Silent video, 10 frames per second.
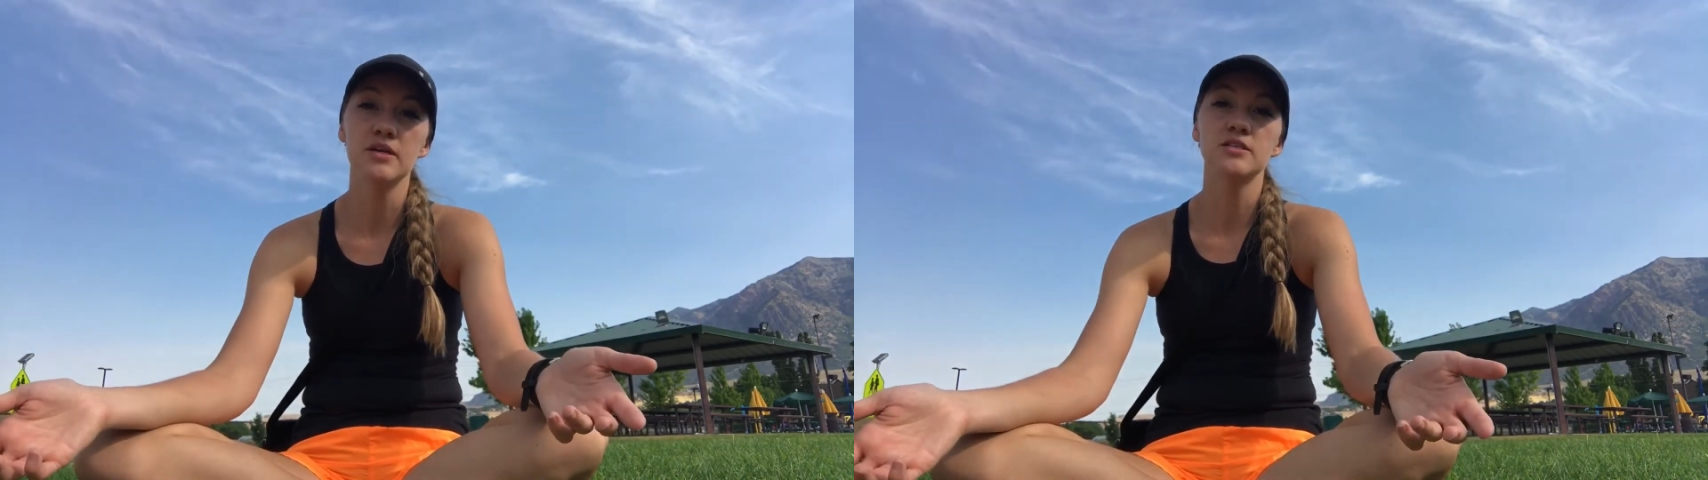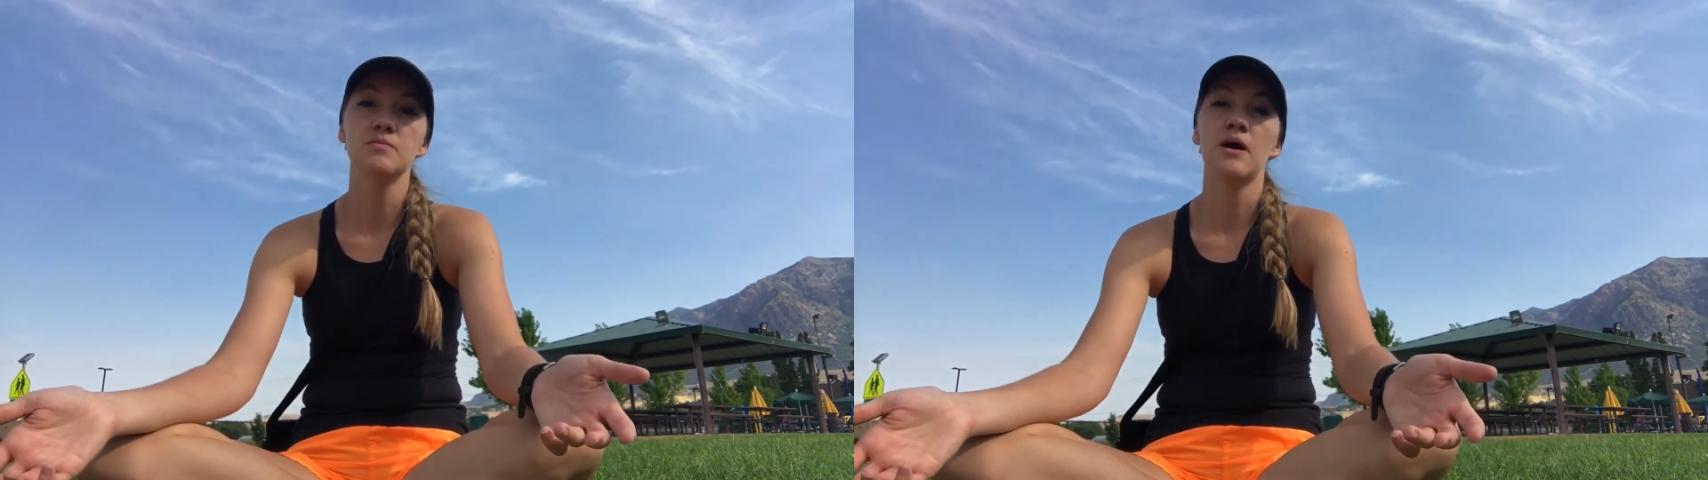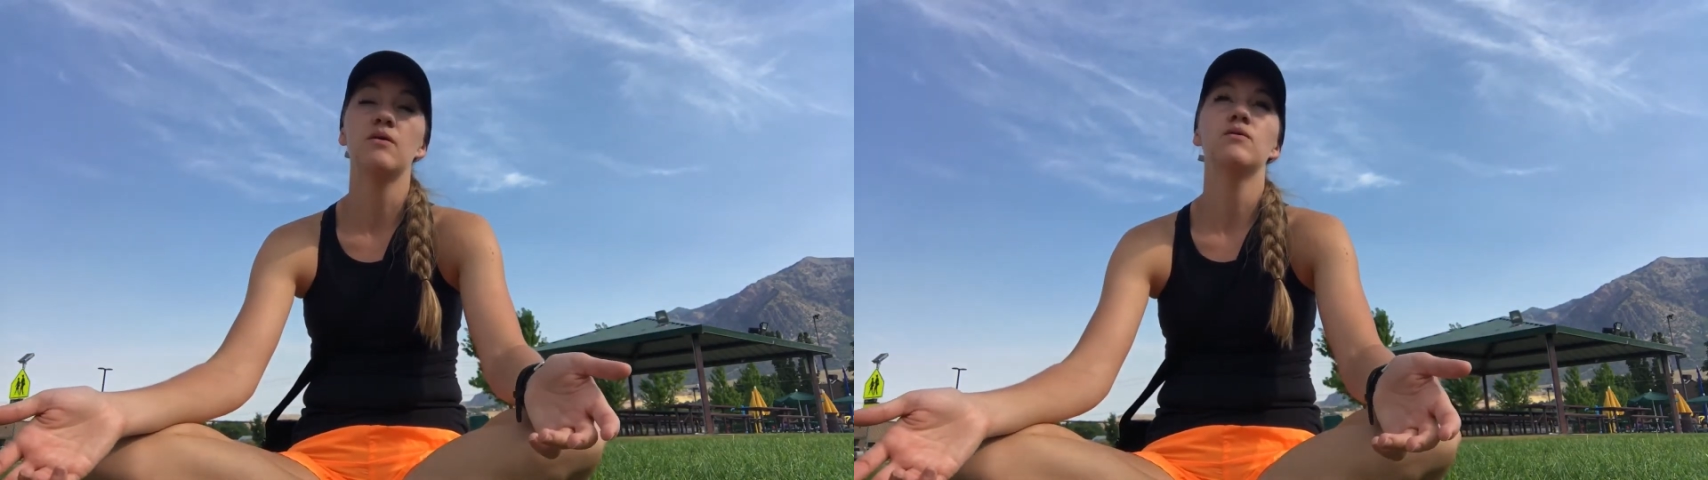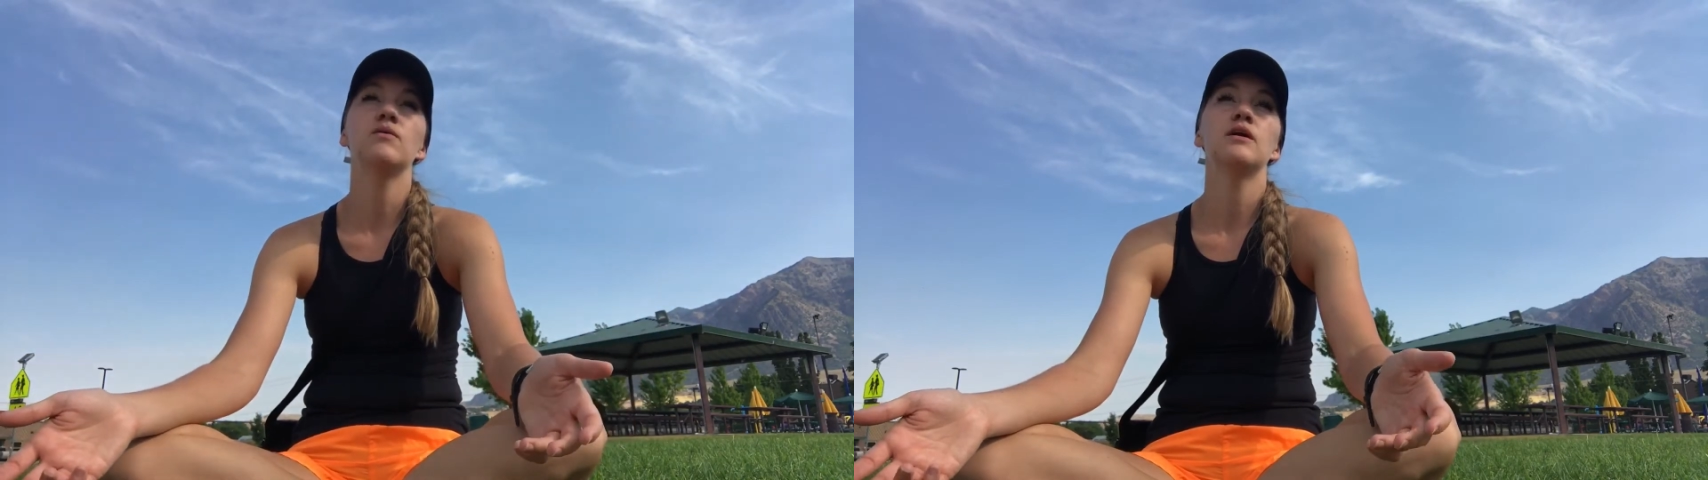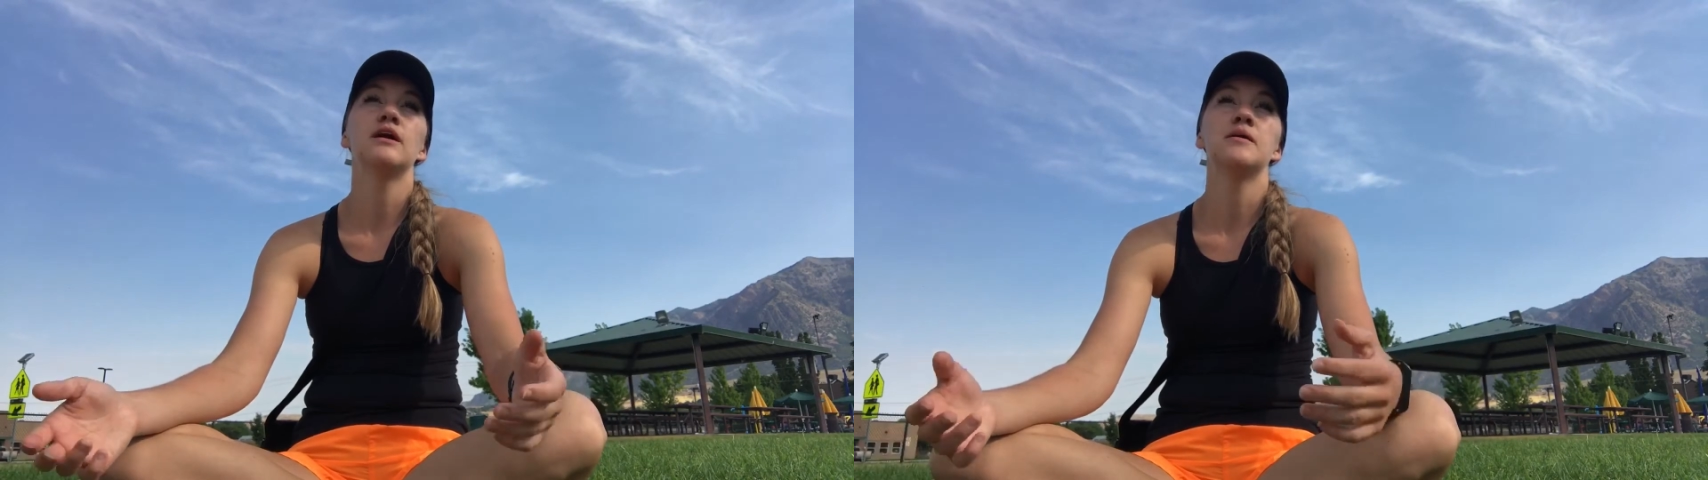It's about
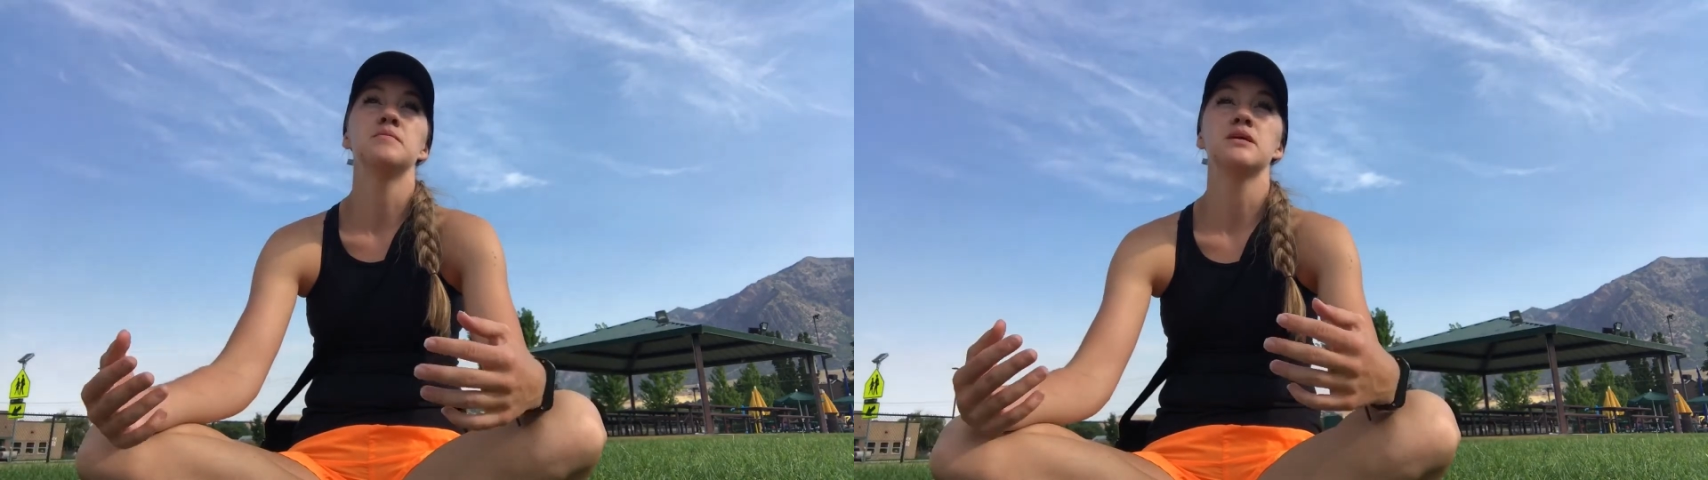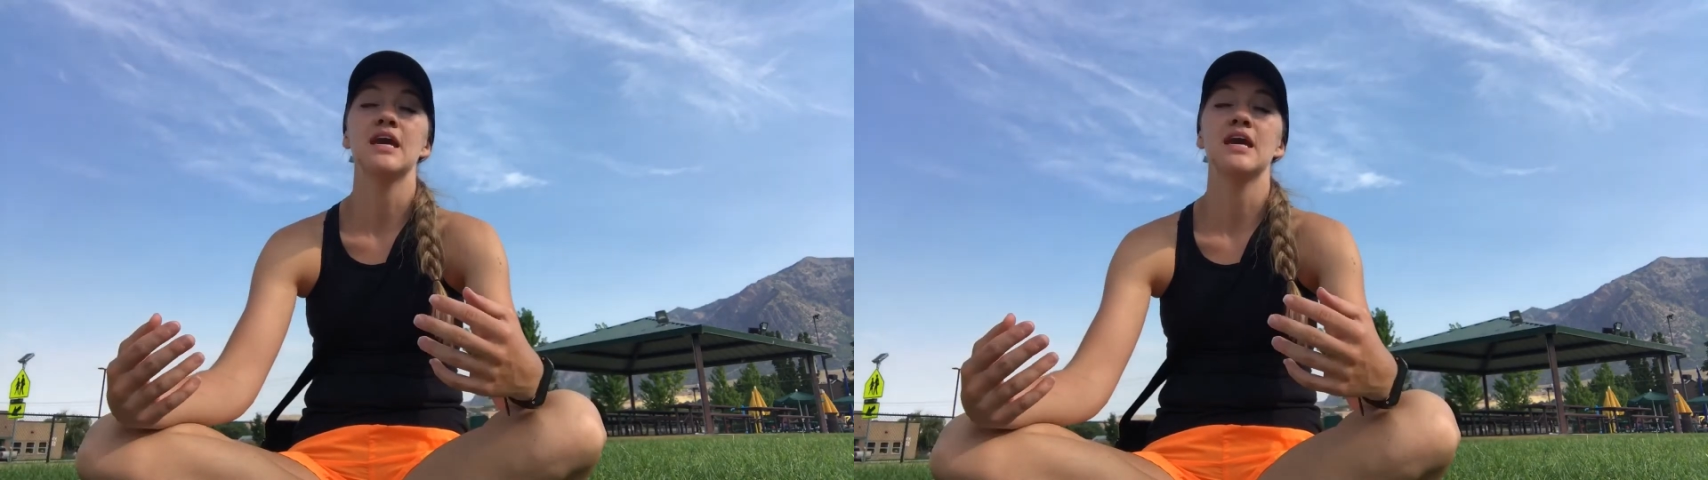um,